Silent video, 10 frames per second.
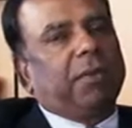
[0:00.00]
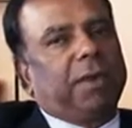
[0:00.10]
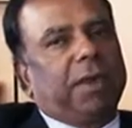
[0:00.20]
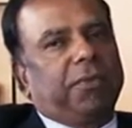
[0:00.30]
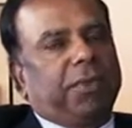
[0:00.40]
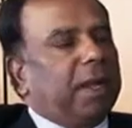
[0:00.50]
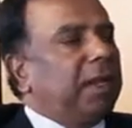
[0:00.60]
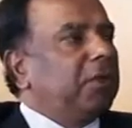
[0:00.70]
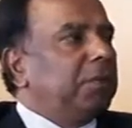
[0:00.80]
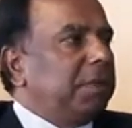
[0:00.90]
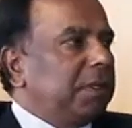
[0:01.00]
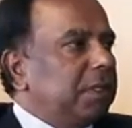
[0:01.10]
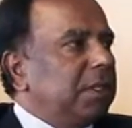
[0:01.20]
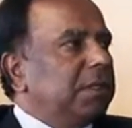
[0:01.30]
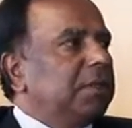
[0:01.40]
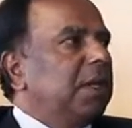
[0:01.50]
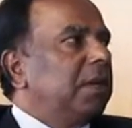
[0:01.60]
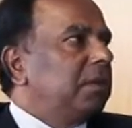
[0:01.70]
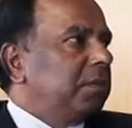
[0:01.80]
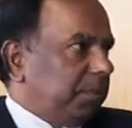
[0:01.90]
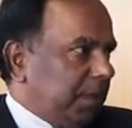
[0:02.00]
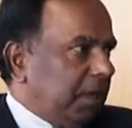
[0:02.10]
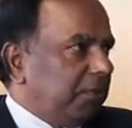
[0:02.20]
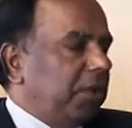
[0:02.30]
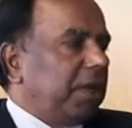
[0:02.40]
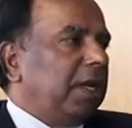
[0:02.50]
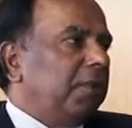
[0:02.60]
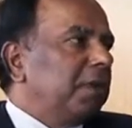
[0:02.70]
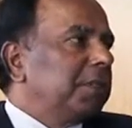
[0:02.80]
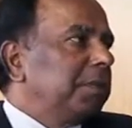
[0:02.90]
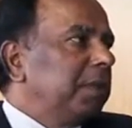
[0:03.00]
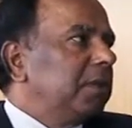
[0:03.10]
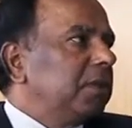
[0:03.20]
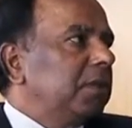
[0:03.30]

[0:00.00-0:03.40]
are very friendly to business and foreign investment.